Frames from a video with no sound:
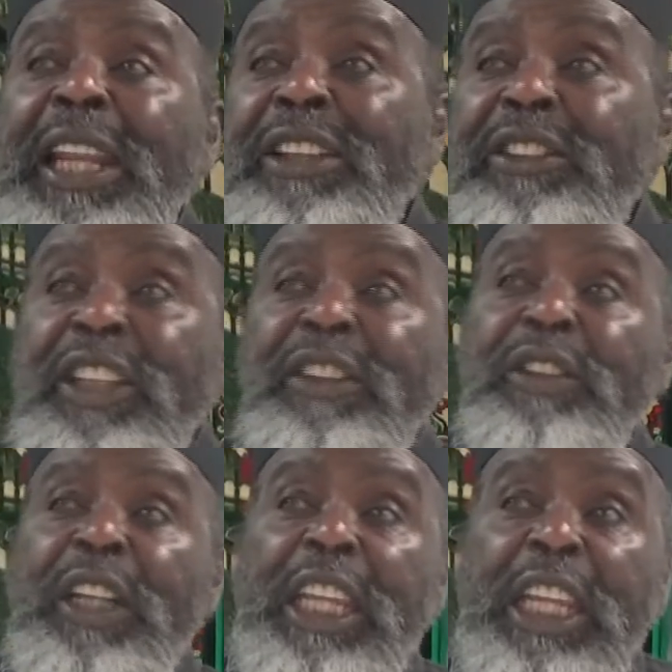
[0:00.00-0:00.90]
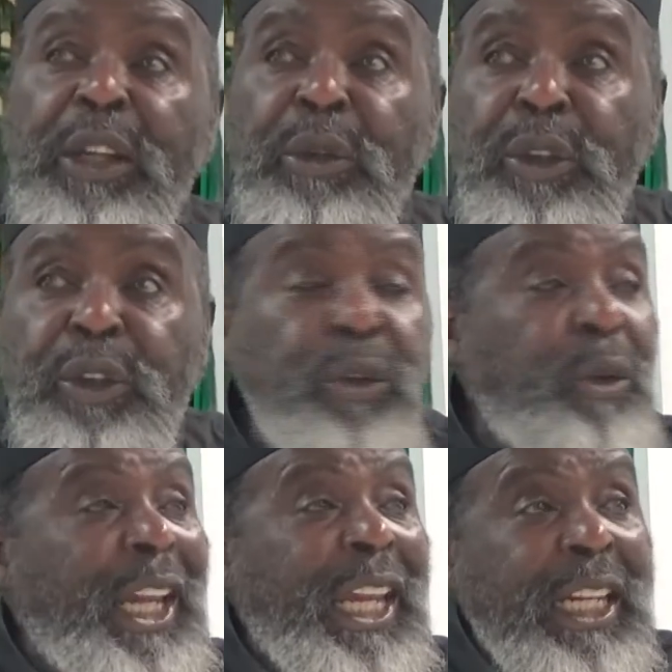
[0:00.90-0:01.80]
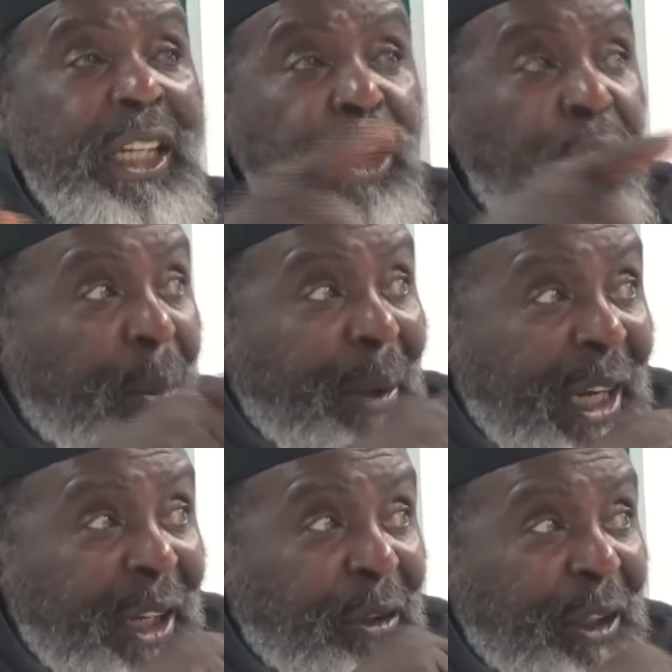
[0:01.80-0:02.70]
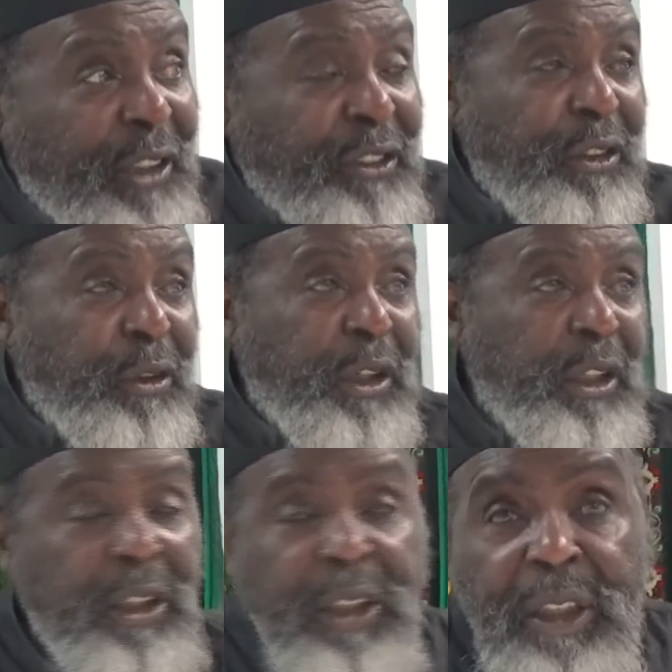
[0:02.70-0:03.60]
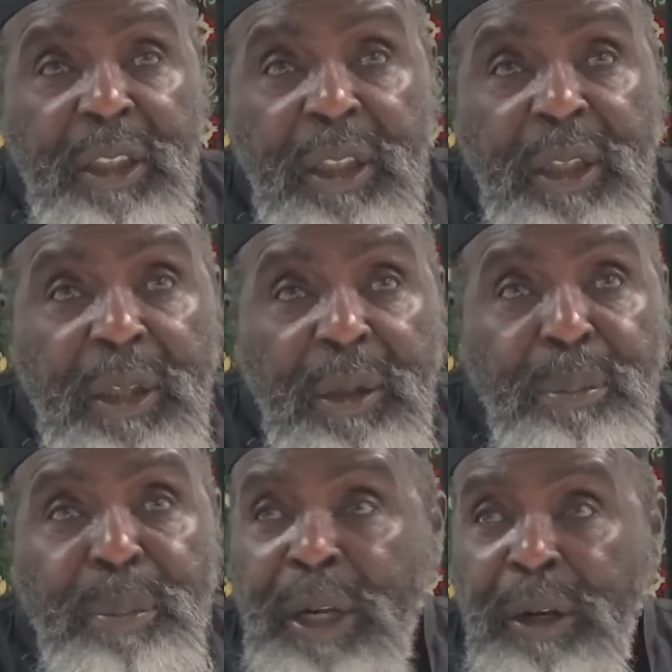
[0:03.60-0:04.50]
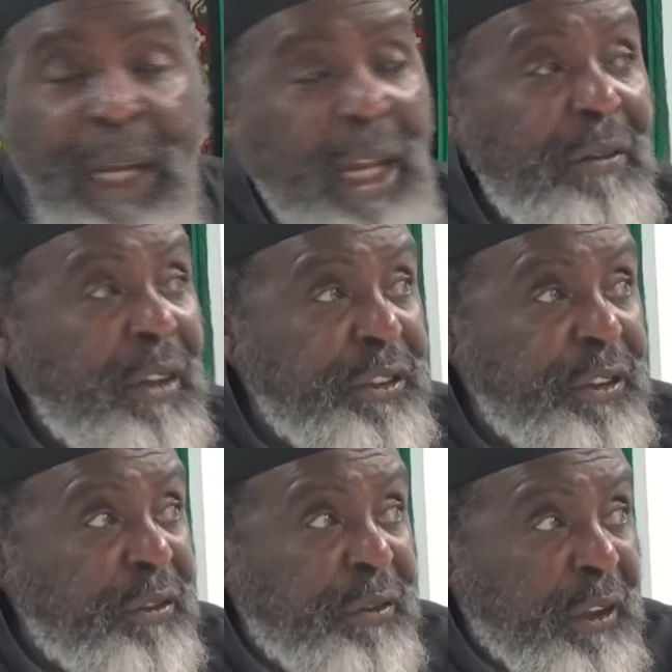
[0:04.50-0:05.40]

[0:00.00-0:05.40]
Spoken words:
is equal to, ain't nobody on that circuit better. I've listened for the